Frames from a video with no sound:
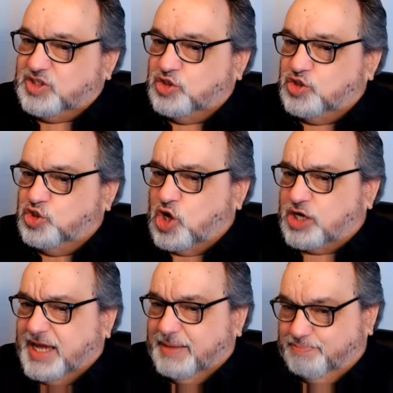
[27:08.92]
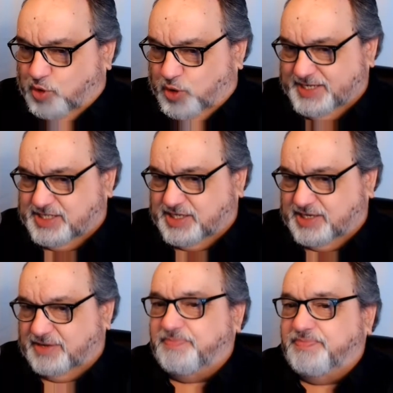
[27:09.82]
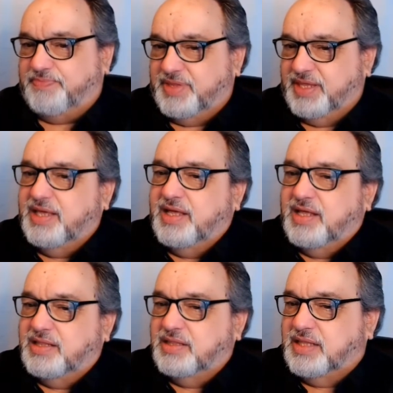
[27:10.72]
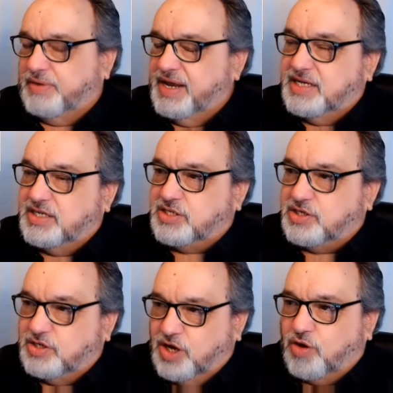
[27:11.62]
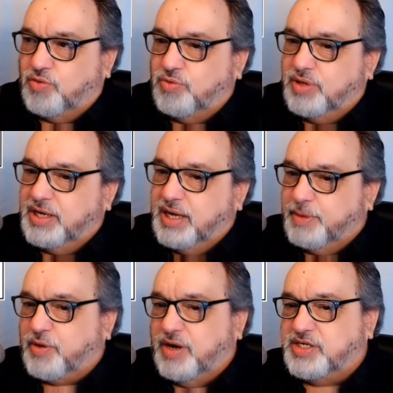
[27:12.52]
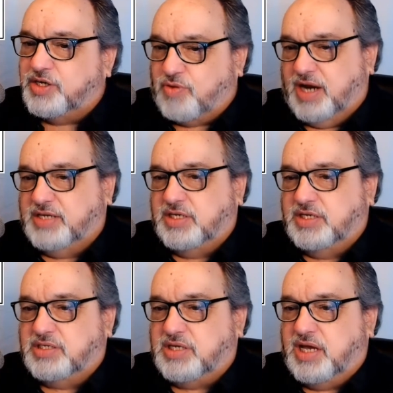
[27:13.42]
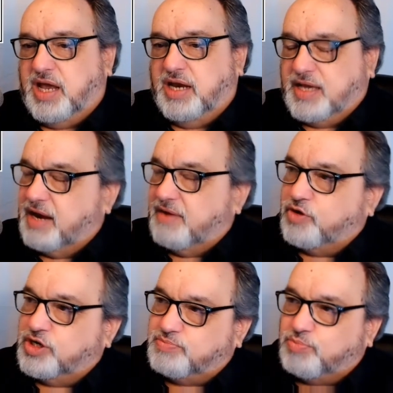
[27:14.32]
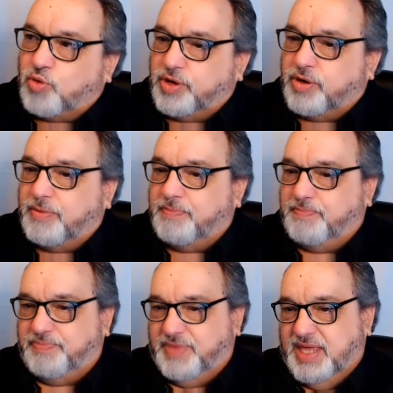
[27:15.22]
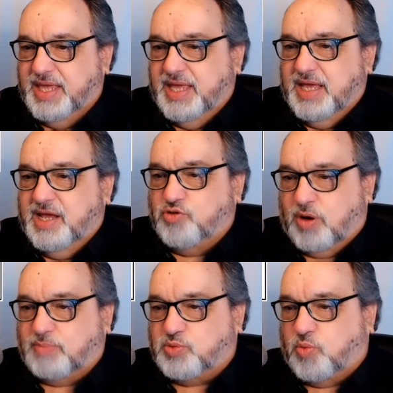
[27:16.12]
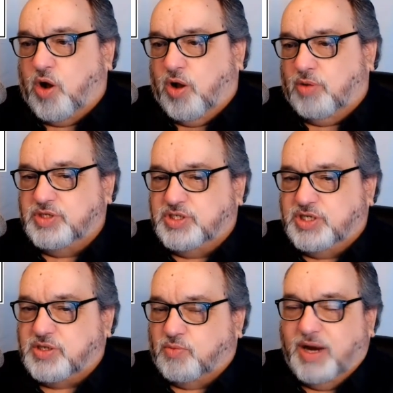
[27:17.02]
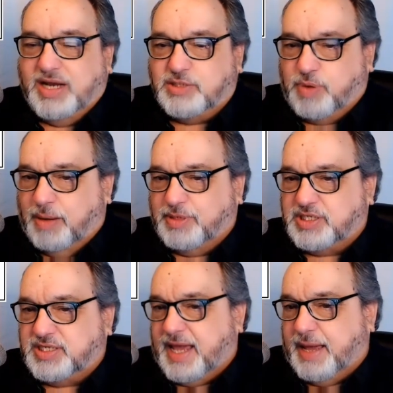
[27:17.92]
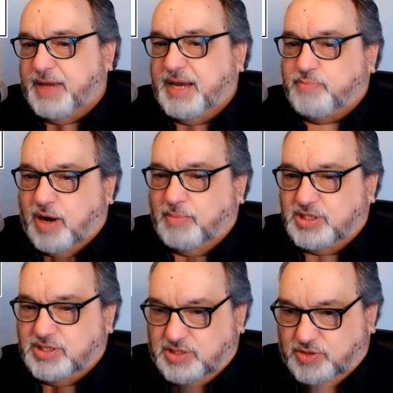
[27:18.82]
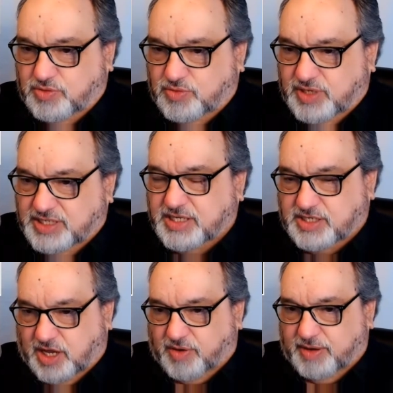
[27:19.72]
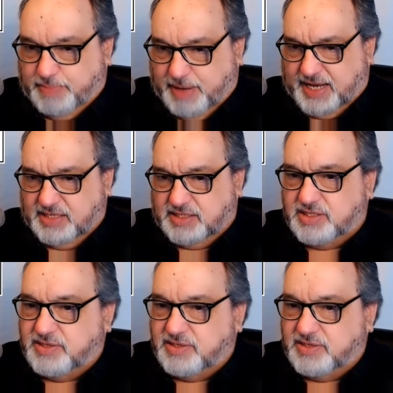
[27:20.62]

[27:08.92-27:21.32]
talking point. There is no immigration crisis at California's border. Trump's wall was just a white supremacist campaign promise to his intolerant base,